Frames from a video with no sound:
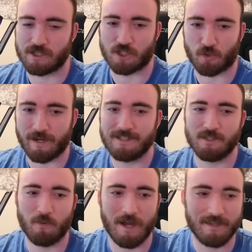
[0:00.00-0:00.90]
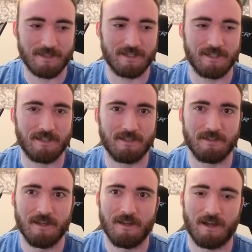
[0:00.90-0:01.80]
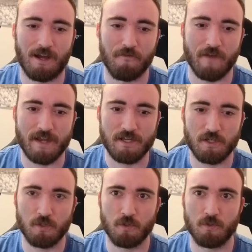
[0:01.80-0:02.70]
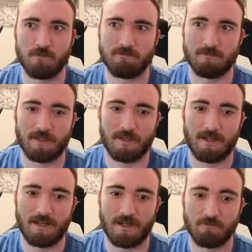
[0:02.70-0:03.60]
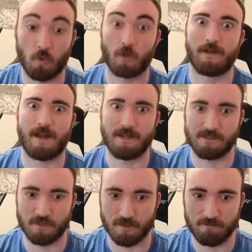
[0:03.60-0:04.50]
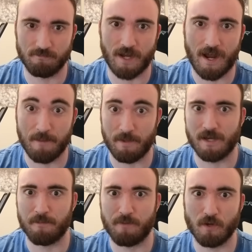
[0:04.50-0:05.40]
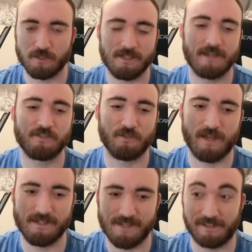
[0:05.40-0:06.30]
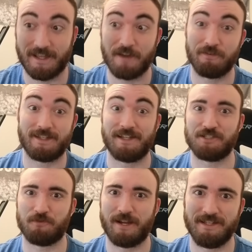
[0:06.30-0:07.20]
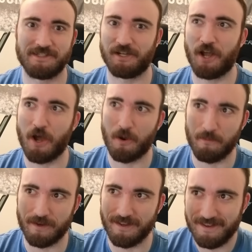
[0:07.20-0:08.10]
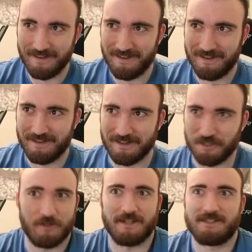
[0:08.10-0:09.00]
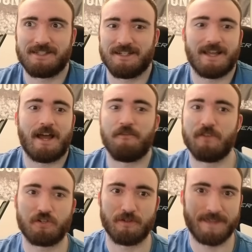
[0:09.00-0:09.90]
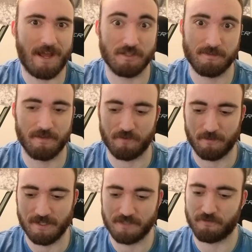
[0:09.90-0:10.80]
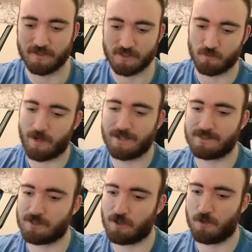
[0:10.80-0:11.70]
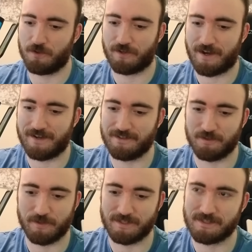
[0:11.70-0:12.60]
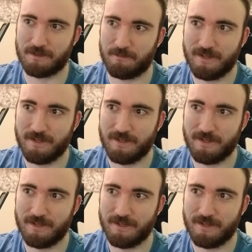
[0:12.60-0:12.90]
crazy why the venue organizer guy made a post yesterday saying that everything is ready to go, but you didn't see that official announcement from East versus West, so they're kind of doing some